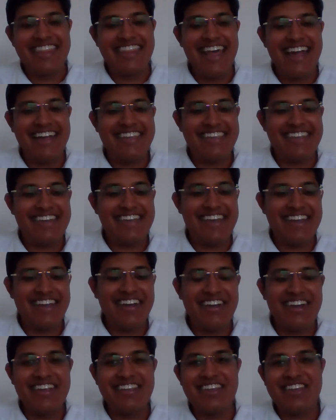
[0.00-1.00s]
that's a
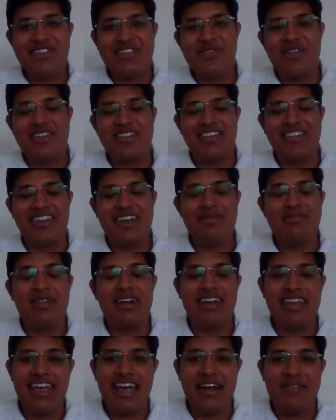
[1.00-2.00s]
recurring situation here.
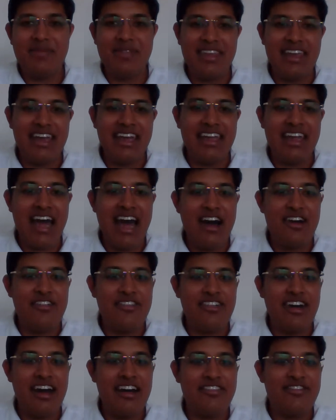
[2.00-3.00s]
But yeah,
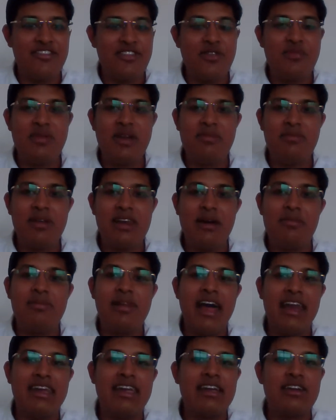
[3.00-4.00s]
how you people are
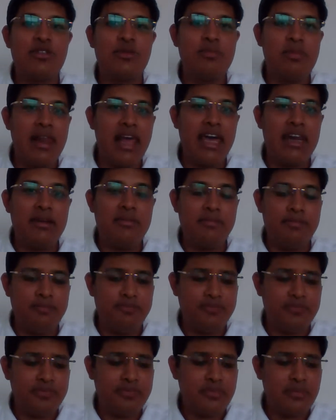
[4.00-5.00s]
planning to
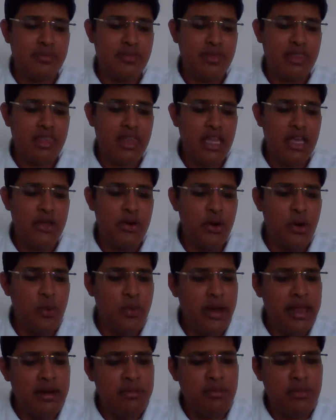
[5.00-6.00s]
plan?
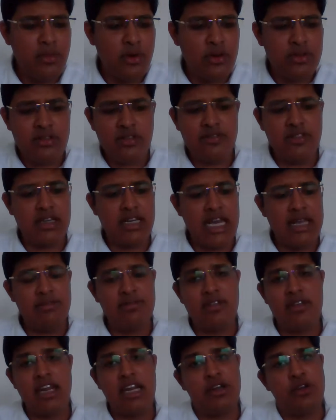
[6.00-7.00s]
When most of the
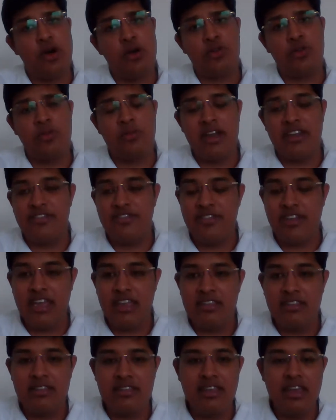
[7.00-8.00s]
times when I talk to my
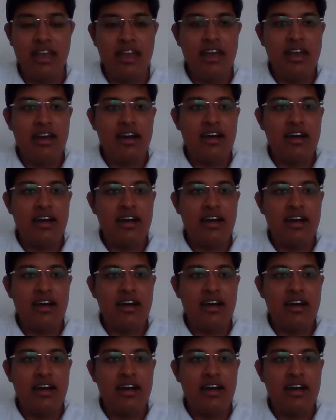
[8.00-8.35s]
friends,